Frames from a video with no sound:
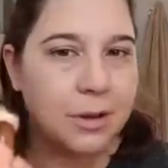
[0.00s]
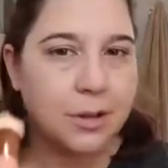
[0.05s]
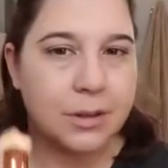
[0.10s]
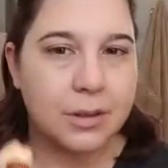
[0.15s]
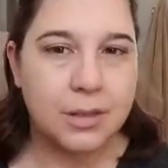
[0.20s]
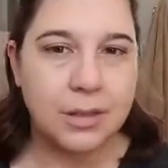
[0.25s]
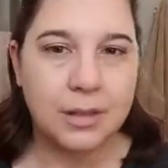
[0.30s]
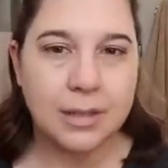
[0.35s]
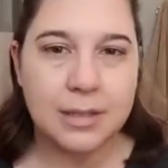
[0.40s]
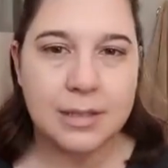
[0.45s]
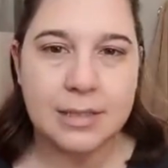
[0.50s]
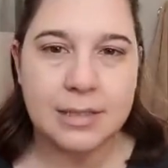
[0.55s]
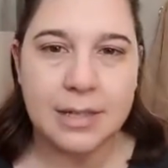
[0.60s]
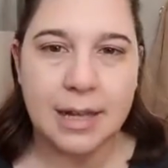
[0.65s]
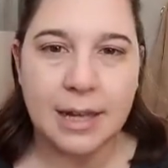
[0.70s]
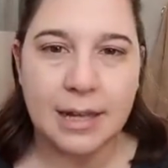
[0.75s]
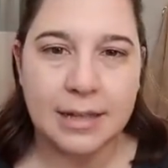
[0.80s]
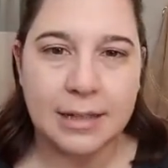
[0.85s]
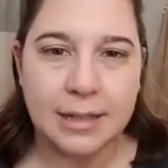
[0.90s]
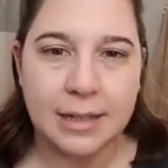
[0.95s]
than this
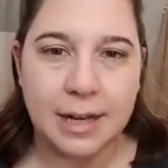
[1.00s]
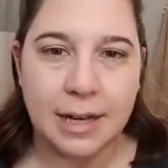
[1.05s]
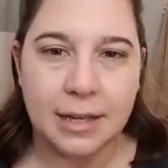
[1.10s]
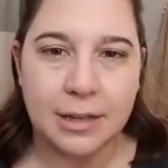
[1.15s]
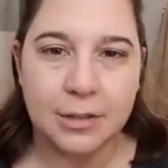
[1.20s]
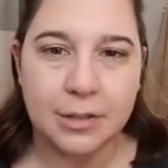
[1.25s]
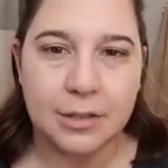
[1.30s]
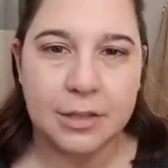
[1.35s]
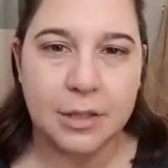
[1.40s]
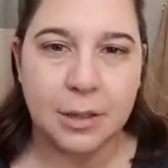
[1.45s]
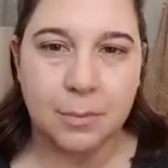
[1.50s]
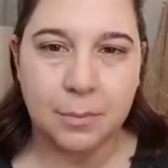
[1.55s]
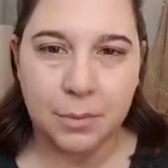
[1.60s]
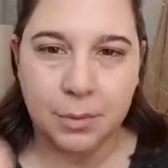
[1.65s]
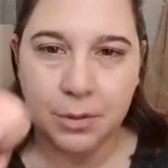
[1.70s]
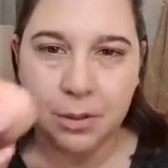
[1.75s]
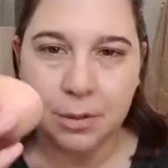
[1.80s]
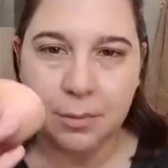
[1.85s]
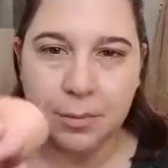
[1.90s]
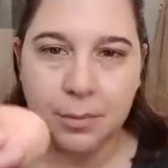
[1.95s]
side that I use the
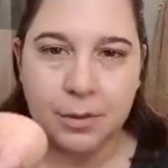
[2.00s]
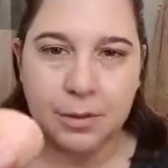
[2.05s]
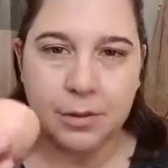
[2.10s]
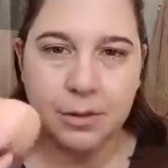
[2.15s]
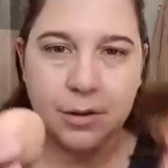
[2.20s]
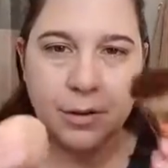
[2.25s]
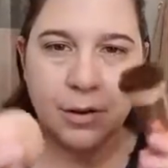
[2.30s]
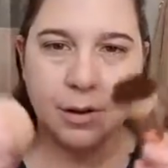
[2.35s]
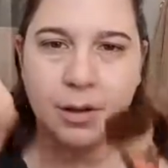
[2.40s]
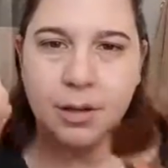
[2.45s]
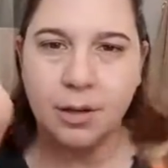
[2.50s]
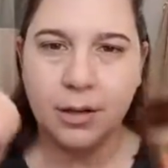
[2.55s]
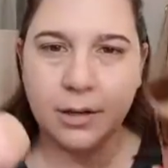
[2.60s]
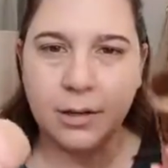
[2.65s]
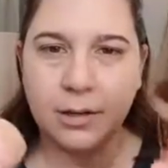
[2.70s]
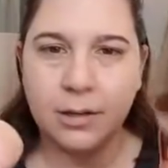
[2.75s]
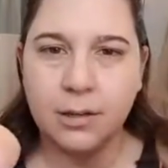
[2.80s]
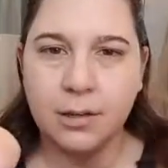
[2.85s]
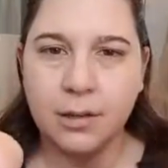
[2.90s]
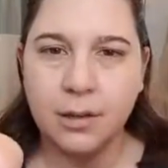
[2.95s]
Beauty Blender on.
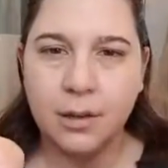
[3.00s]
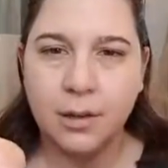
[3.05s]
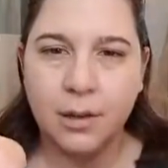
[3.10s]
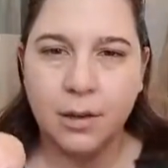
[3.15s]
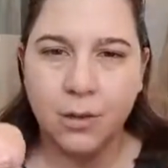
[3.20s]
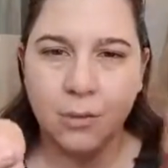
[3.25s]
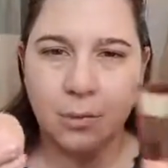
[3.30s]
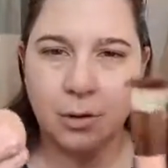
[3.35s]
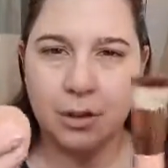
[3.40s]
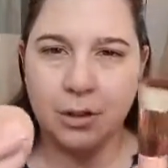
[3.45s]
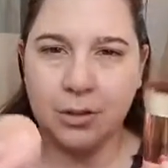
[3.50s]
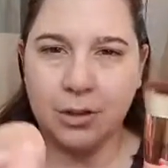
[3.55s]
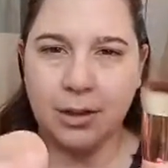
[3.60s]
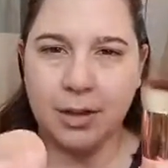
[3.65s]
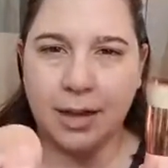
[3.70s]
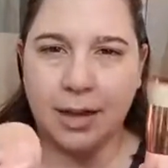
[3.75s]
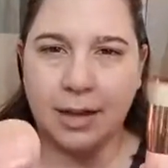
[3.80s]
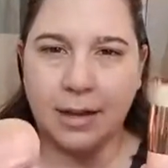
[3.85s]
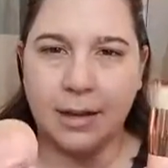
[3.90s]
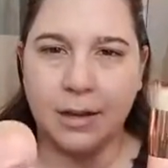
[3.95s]
What do you
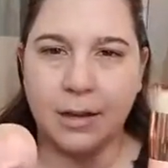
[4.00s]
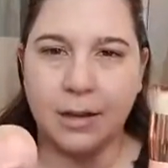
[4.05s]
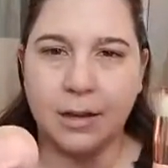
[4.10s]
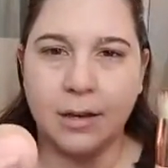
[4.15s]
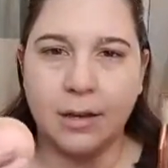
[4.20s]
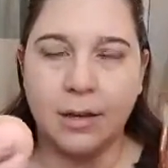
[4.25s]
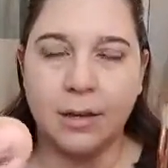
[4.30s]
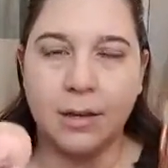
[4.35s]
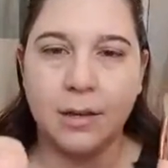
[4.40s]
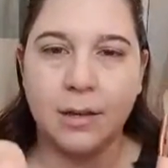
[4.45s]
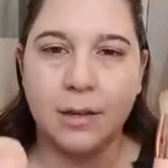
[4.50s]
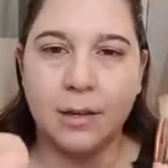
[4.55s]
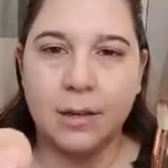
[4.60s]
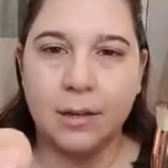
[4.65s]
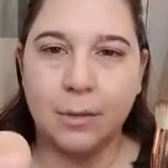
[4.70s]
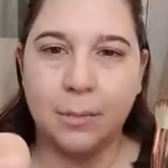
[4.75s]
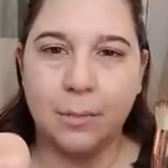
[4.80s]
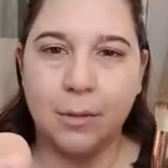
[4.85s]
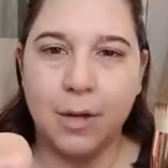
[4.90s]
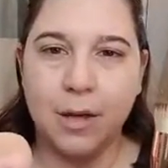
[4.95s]
think? The
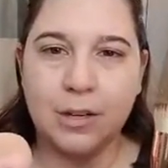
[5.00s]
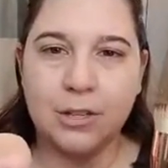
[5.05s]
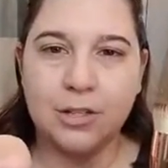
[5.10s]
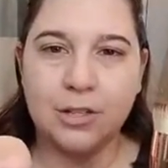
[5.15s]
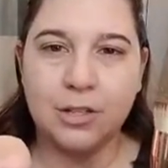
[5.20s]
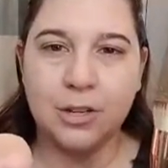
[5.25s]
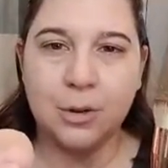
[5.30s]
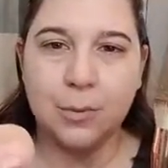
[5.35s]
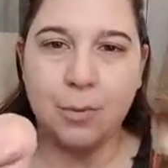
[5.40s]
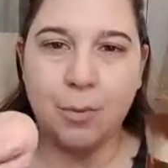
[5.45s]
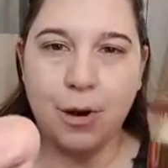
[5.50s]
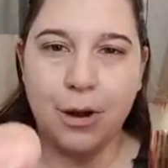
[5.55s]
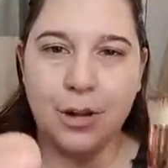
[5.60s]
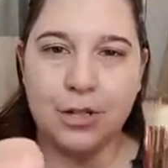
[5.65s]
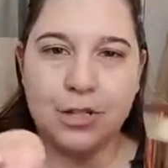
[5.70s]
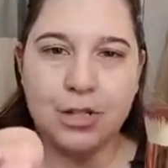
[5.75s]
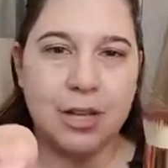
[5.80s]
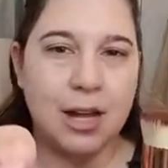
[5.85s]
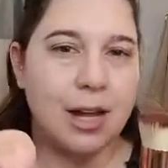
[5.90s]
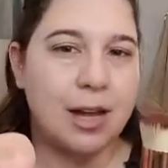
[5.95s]
brush
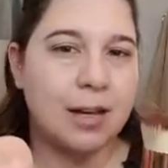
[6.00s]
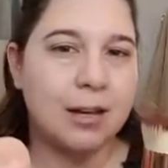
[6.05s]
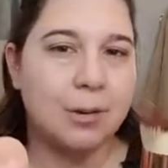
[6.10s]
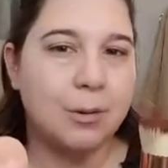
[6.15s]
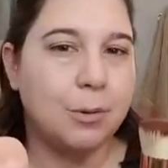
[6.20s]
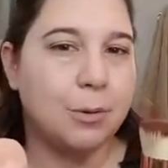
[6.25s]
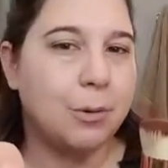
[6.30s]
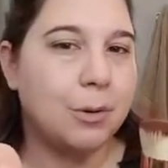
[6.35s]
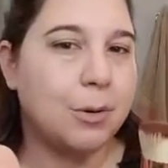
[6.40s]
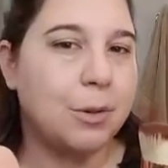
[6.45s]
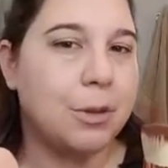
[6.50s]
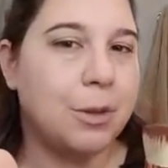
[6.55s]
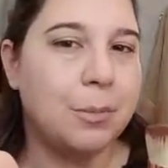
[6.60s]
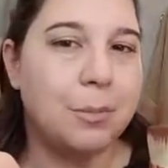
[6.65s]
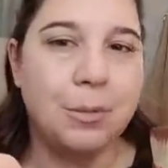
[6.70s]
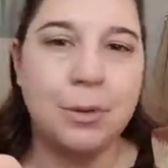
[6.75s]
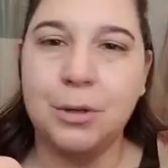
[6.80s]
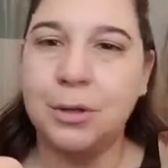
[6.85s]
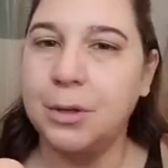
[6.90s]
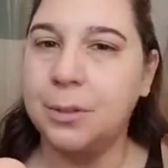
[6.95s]
side or the
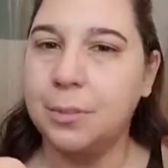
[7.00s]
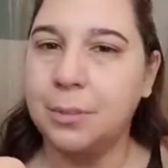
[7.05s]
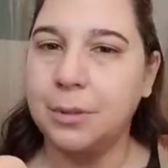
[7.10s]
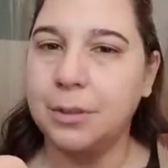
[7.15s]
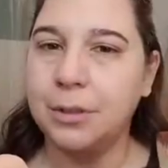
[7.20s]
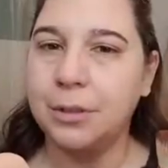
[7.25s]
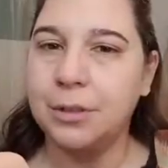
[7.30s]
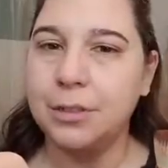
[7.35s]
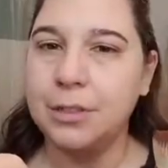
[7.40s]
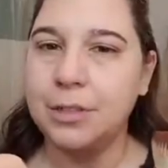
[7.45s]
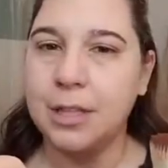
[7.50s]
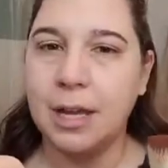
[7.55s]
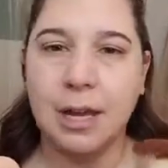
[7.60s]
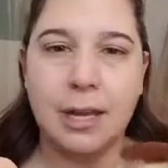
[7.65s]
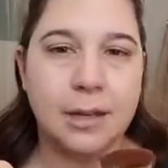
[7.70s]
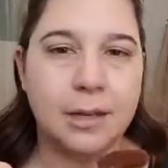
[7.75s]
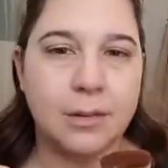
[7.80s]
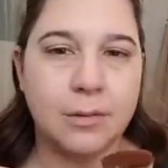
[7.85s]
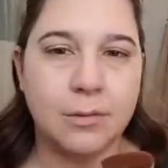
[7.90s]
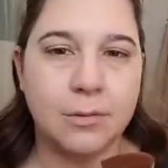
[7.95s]
Beauty Blender
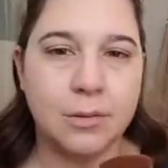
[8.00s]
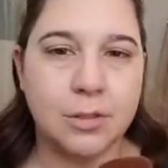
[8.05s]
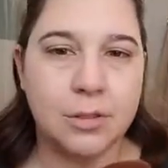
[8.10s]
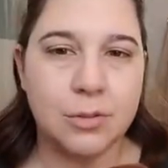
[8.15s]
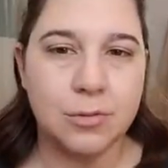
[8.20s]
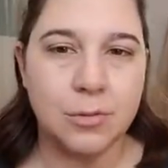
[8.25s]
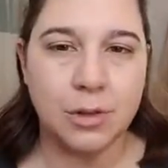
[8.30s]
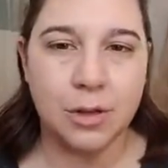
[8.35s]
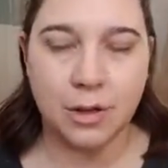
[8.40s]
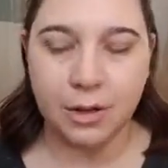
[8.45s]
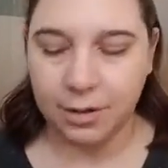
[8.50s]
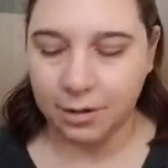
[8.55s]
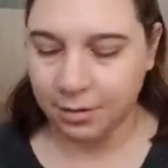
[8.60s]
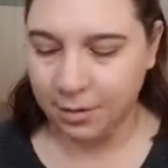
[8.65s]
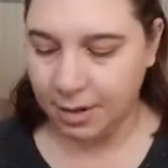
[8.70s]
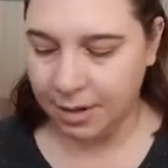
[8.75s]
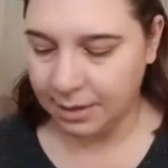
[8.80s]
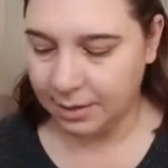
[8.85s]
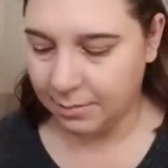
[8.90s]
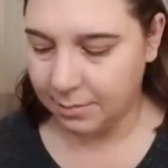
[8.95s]
side? Which one are you
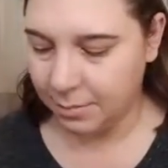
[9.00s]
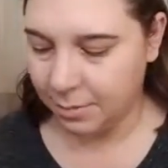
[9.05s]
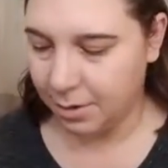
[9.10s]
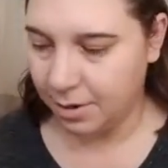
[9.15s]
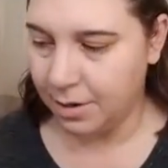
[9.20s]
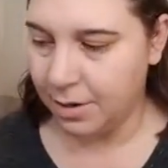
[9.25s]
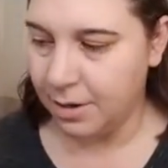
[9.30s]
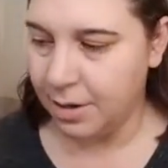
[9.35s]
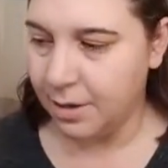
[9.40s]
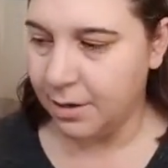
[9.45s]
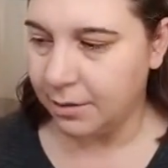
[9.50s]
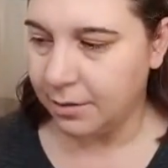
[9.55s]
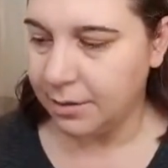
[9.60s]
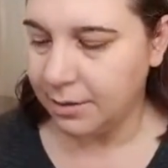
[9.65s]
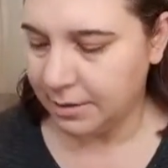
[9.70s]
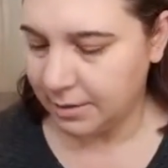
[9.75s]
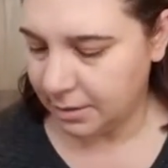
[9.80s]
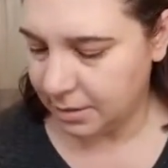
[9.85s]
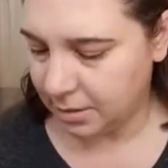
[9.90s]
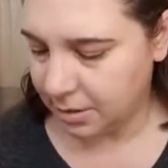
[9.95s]
liking more? I'm
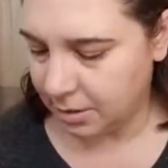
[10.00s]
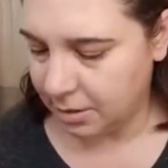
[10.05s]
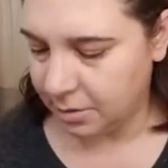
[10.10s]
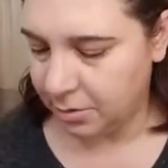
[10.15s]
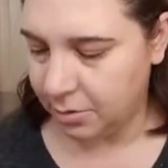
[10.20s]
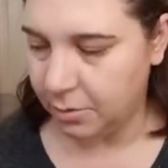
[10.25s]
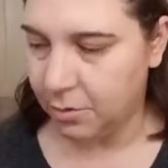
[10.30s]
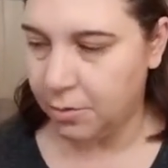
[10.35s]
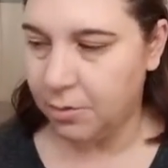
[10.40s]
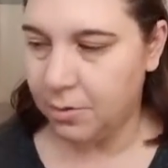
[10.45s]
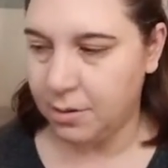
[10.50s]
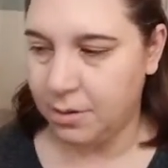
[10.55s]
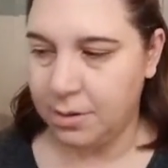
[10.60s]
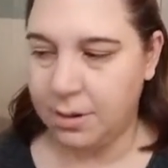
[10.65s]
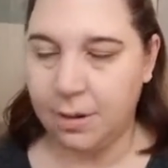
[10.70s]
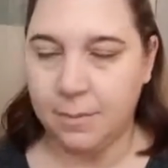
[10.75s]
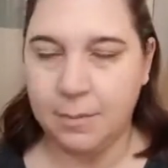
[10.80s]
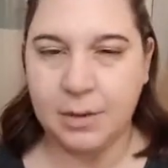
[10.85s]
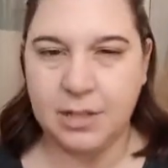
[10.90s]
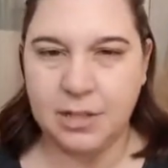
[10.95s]
going
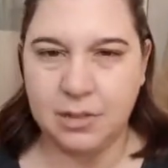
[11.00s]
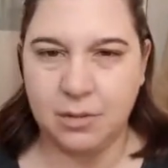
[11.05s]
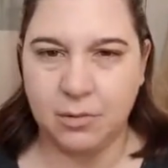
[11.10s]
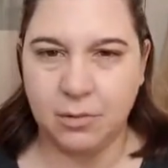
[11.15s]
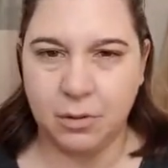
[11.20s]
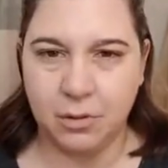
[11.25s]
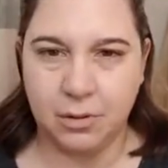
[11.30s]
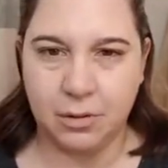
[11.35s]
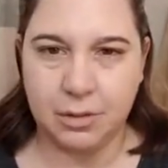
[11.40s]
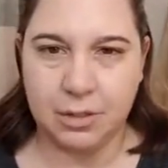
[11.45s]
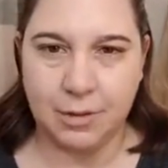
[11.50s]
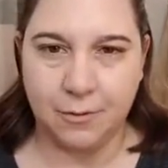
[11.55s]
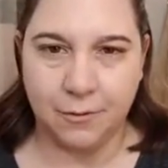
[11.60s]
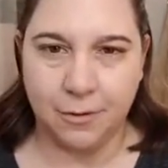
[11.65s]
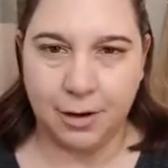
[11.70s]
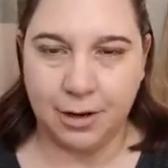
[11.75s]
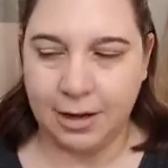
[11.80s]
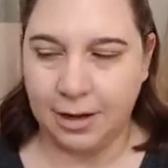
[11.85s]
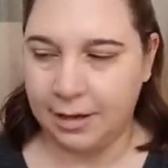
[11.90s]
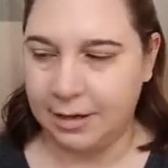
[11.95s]
to do a little
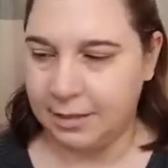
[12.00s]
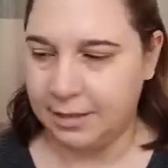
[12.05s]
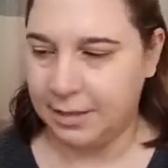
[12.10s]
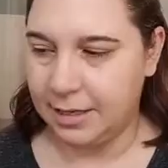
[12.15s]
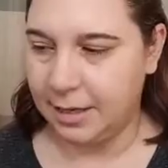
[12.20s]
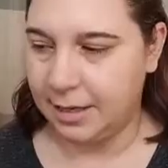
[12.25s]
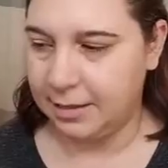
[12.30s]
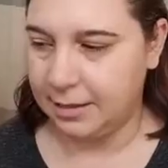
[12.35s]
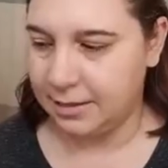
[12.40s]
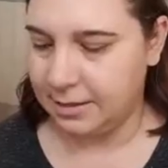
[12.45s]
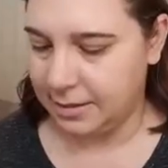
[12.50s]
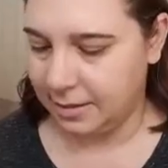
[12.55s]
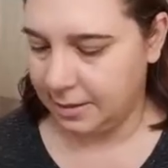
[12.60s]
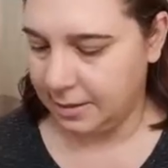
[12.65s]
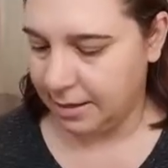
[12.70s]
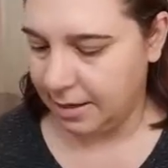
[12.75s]
different kind of test.